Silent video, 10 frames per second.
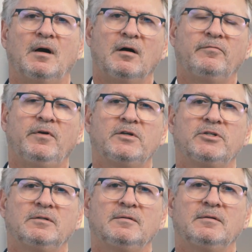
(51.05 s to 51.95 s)
Our
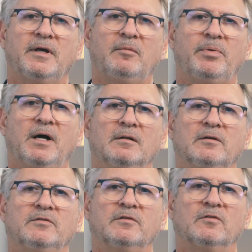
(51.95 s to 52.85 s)
vision at
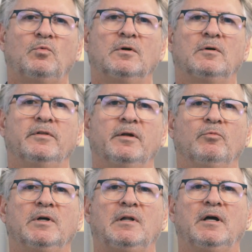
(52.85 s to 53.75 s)
Boundless is a world that
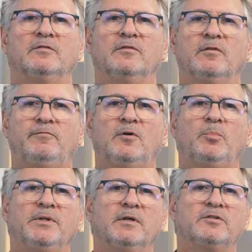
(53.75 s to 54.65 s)
realizes the full
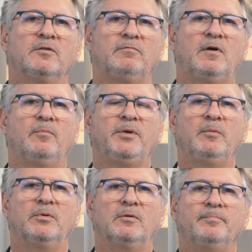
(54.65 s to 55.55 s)
potential of all
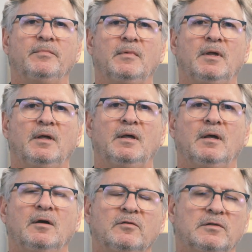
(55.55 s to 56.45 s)
people.
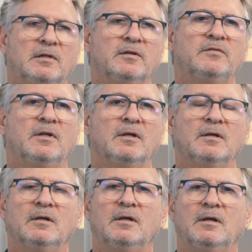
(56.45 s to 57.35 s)
Here's a
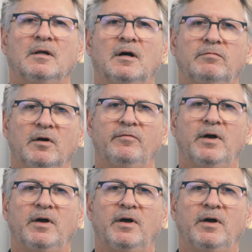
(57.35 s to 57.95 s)
listing of our